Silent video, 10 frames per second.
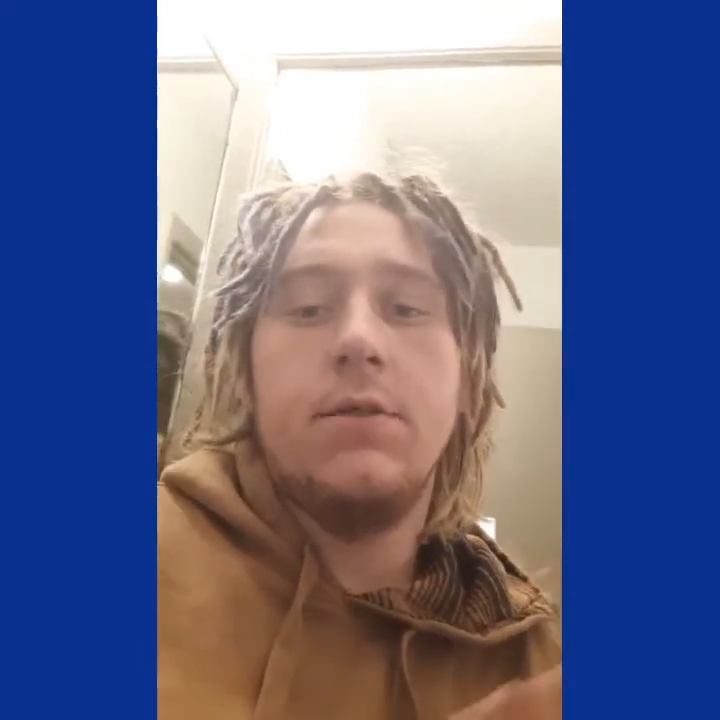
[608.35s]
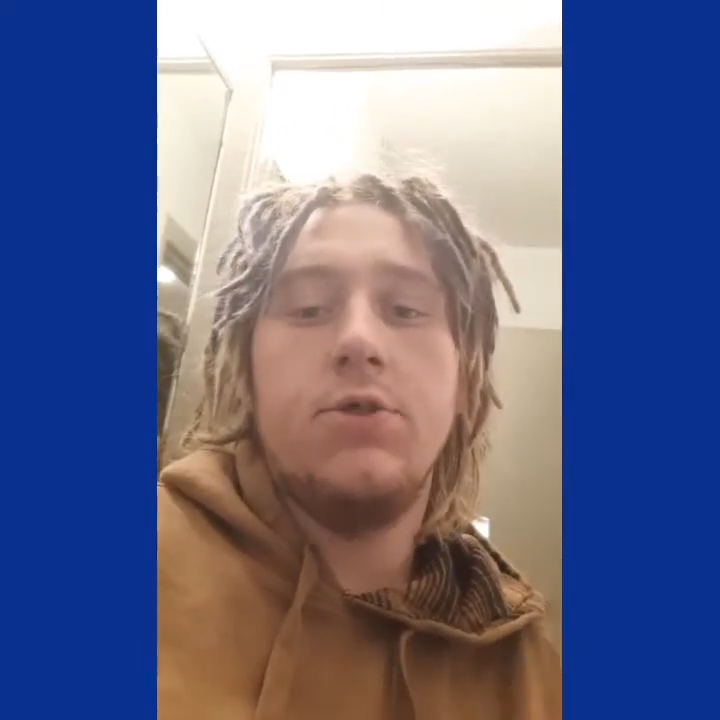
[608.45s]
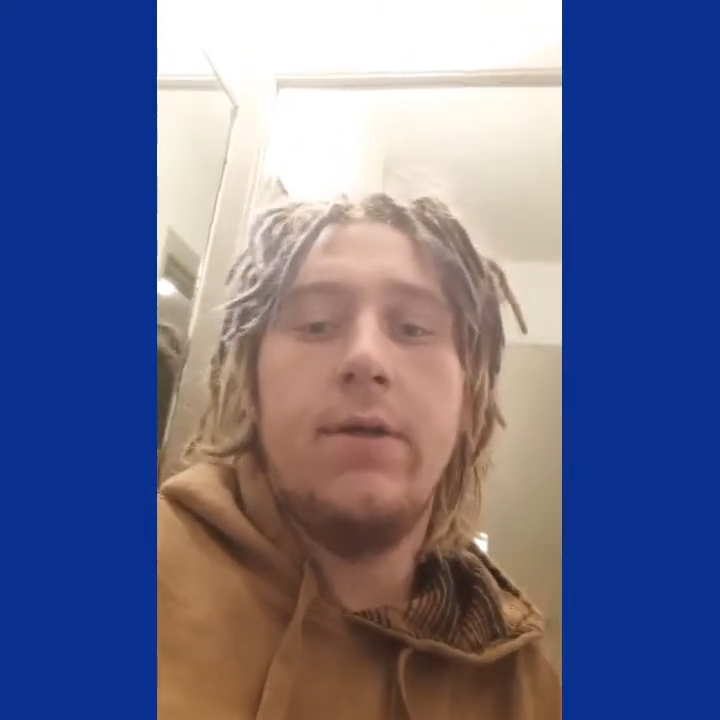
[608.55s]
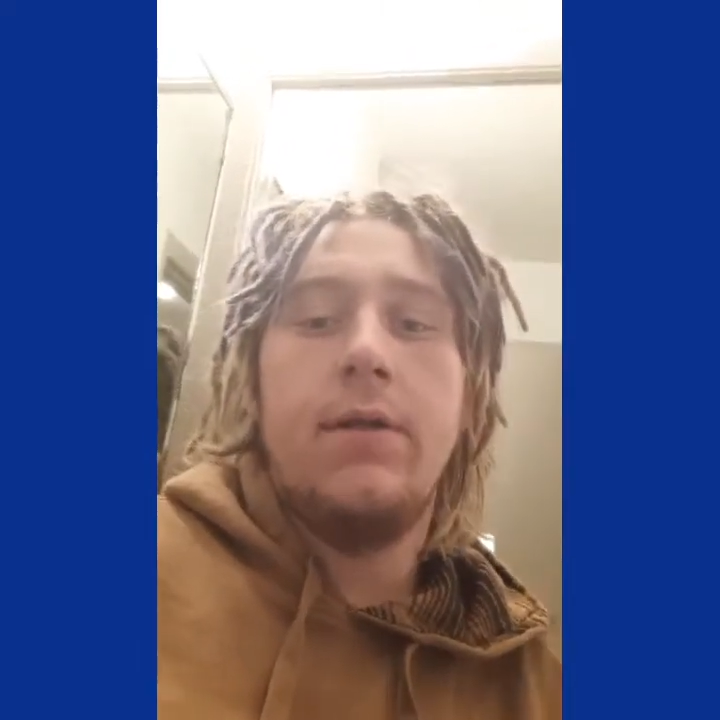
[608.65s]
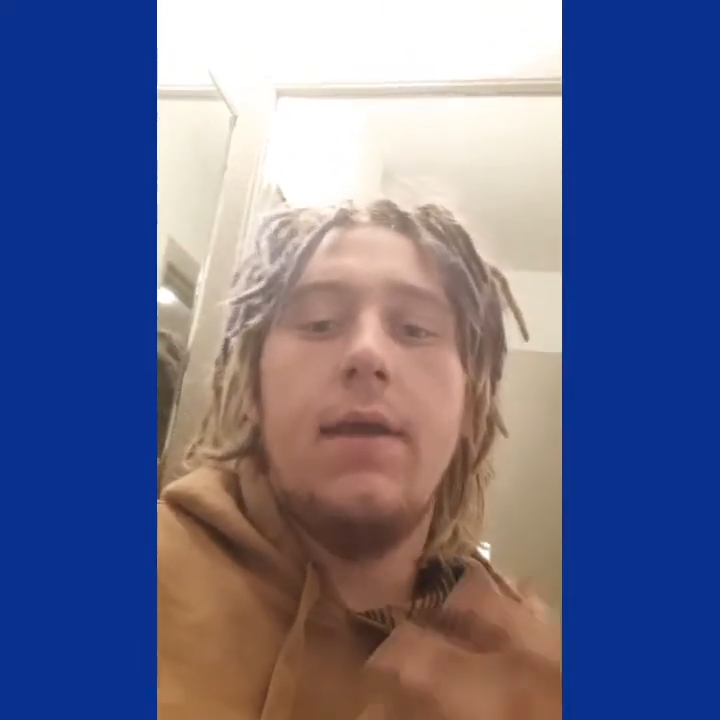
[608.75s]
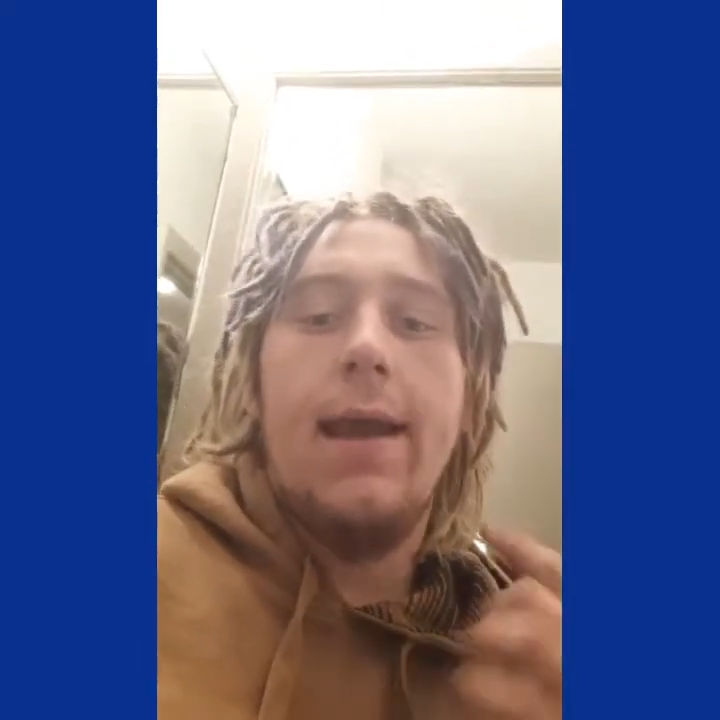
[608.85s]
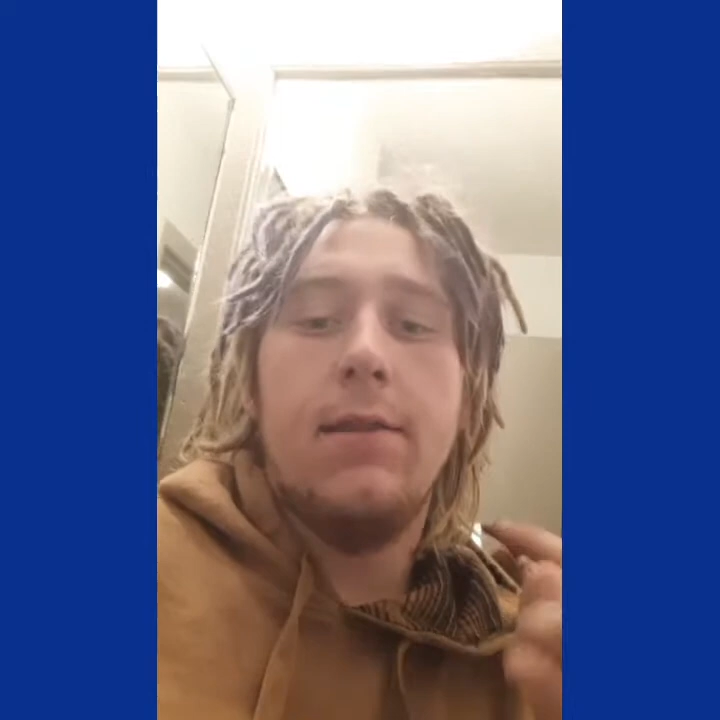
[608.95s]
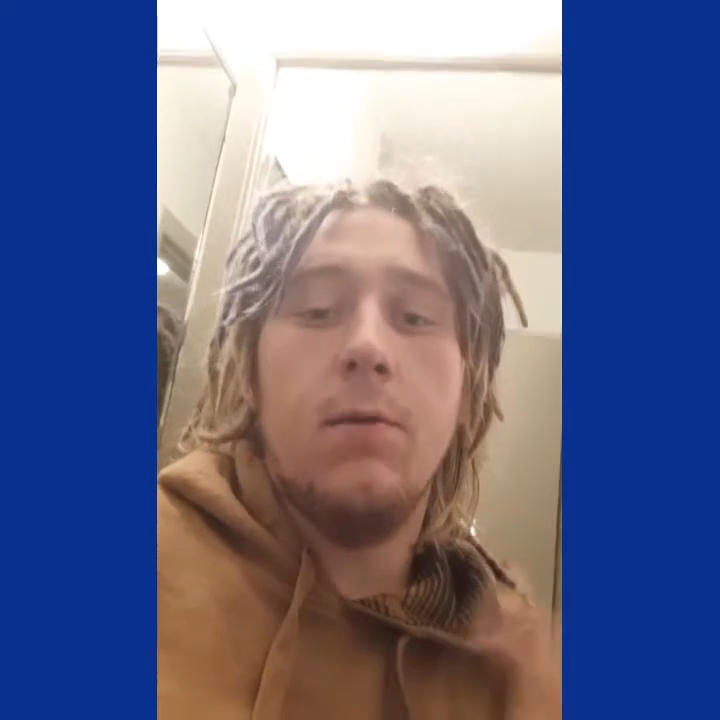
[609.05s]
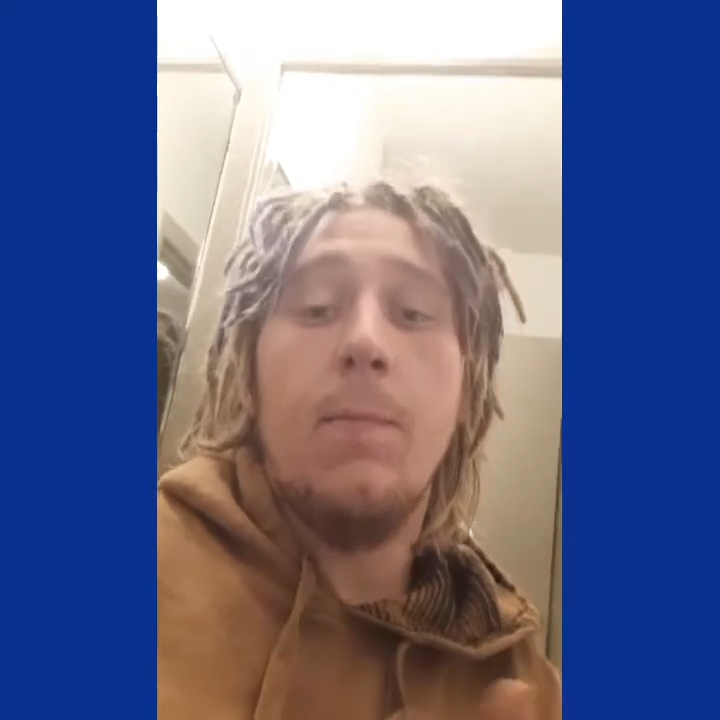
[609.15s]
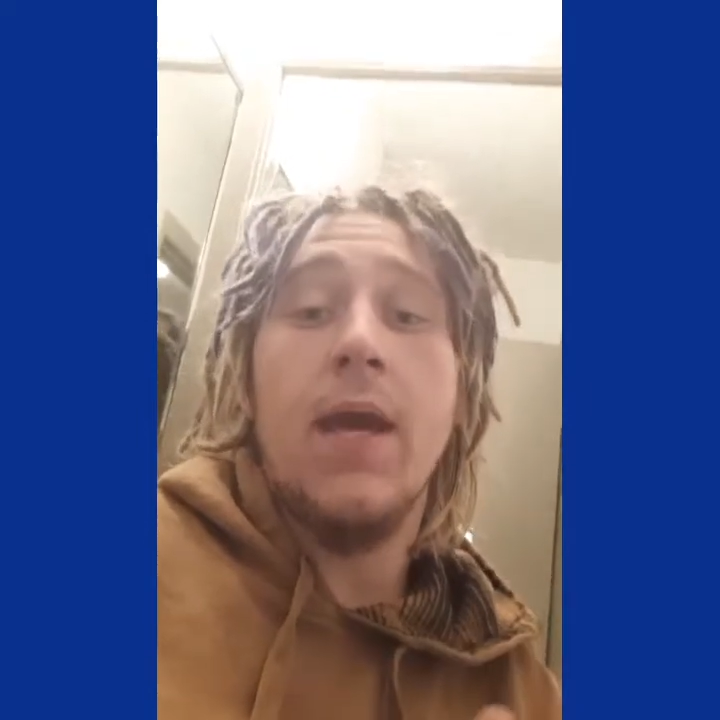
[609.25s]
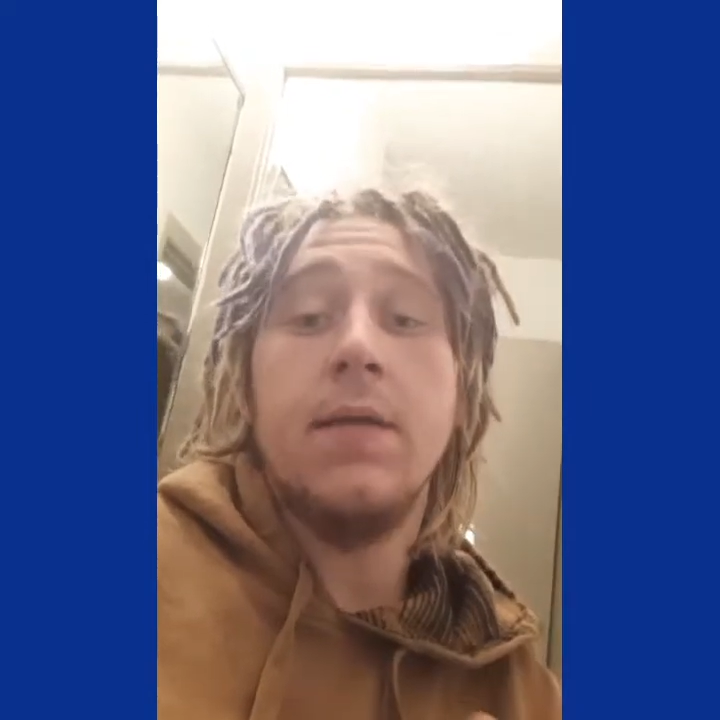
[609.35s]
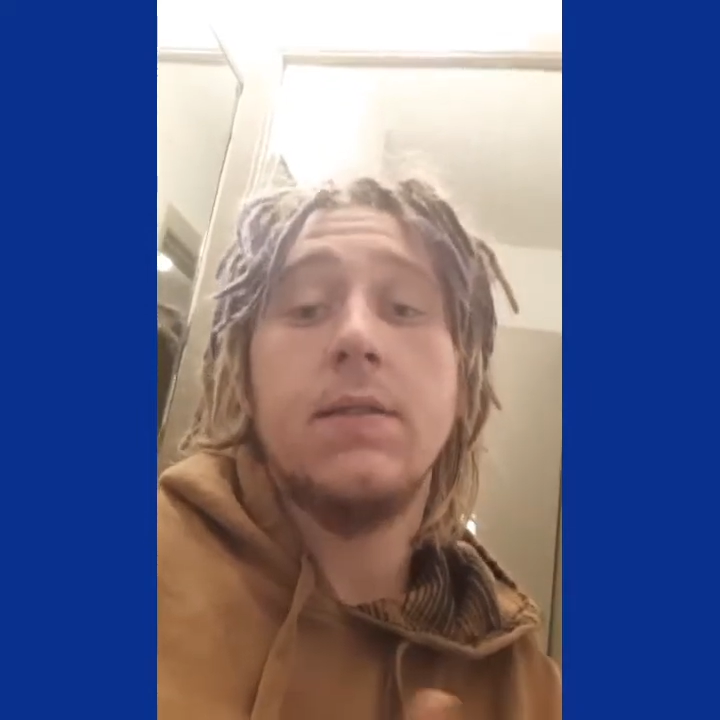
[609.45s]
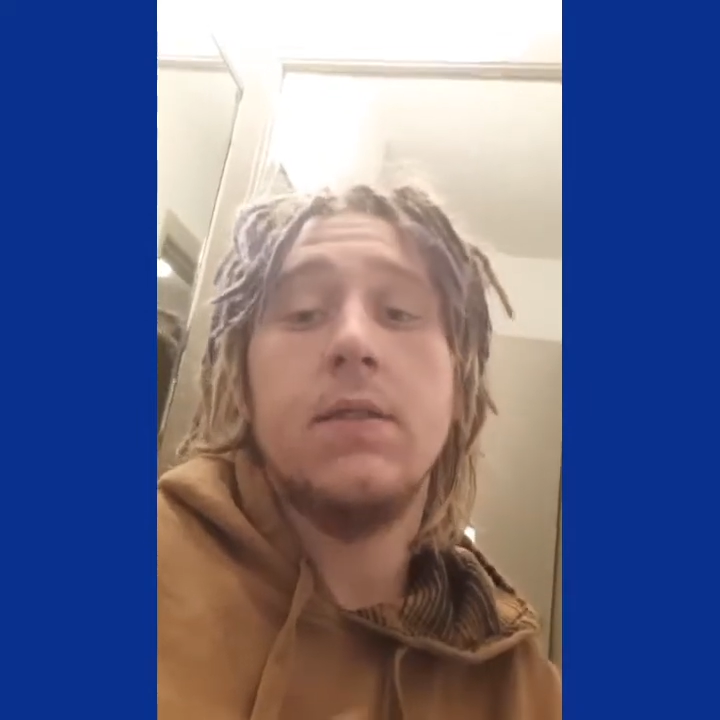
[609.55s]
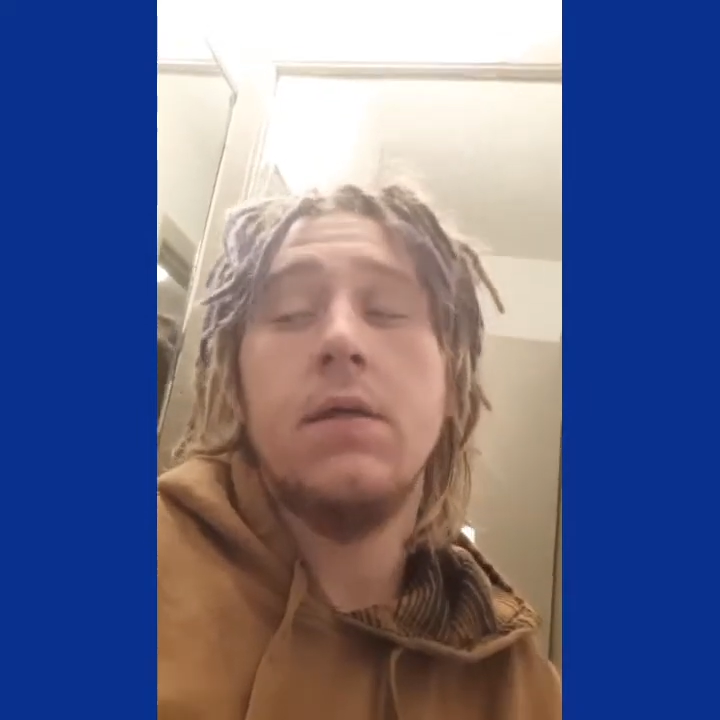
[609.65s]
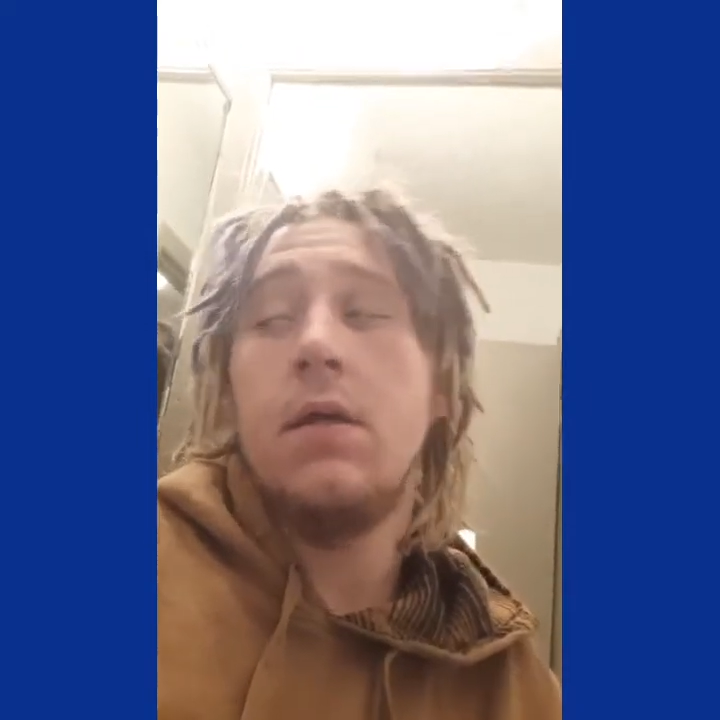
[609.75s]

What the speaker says: dread at the base.